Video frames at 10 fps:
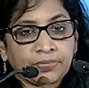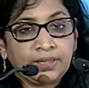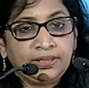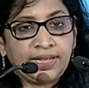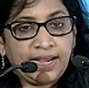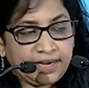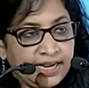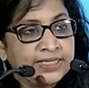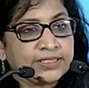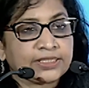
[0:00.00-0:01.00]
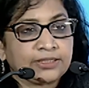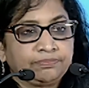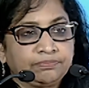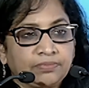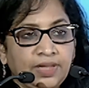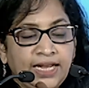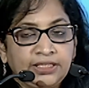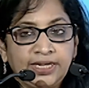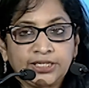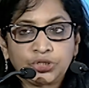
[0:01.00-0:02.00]
there is
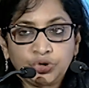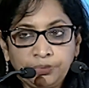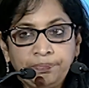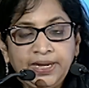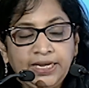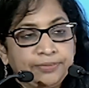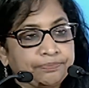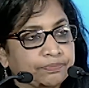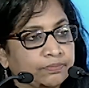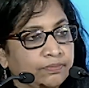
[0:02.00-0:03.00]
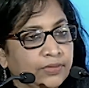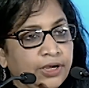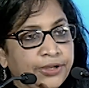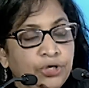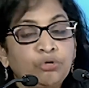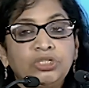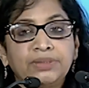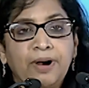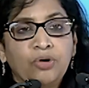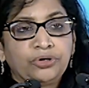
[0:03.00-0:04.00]
and there should be a huge
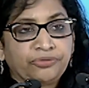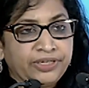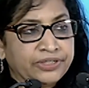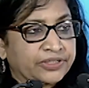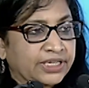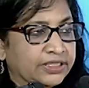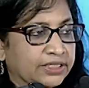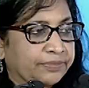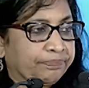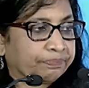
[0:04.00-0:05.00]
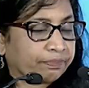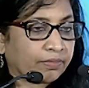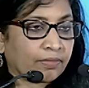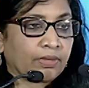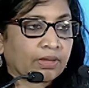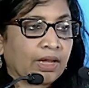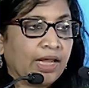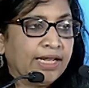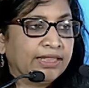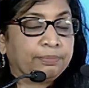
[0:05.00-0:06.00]
amount of interest
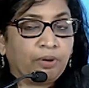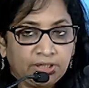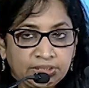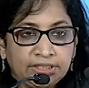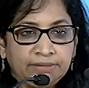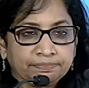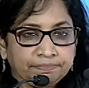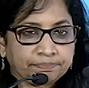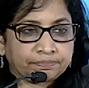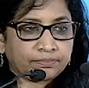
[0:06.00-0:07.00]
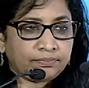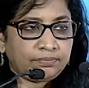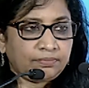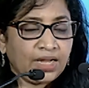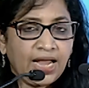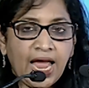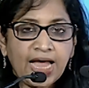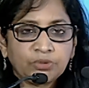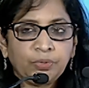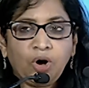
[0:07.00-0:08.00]
in the policy.
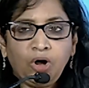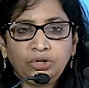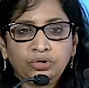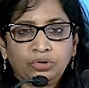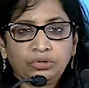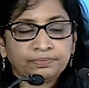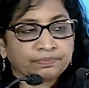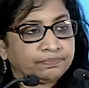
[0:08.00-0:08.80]
As we all know,